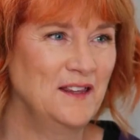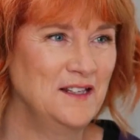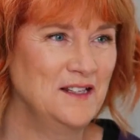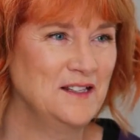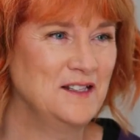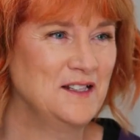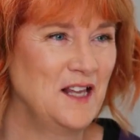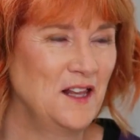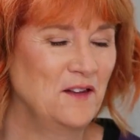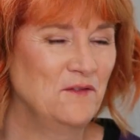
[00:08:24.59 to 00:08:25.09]
at
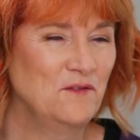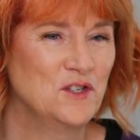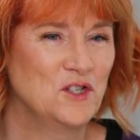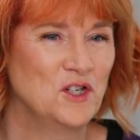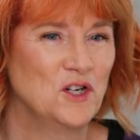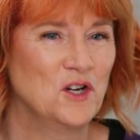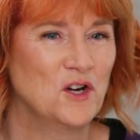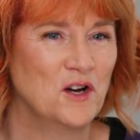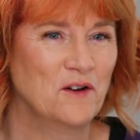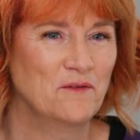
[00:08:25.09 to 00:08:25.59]
these
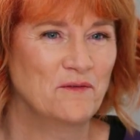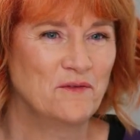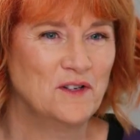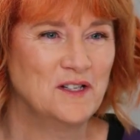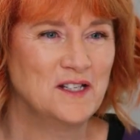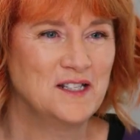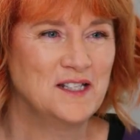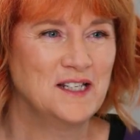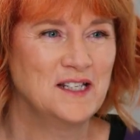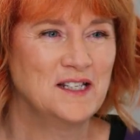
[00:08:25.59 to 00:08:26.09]
television
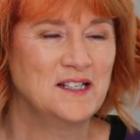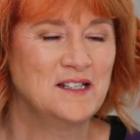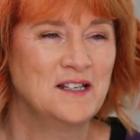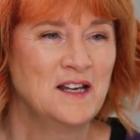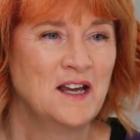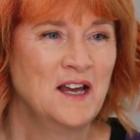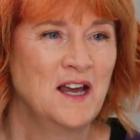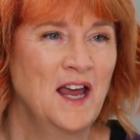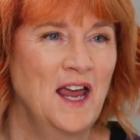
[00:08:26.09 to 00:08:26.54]
conferences,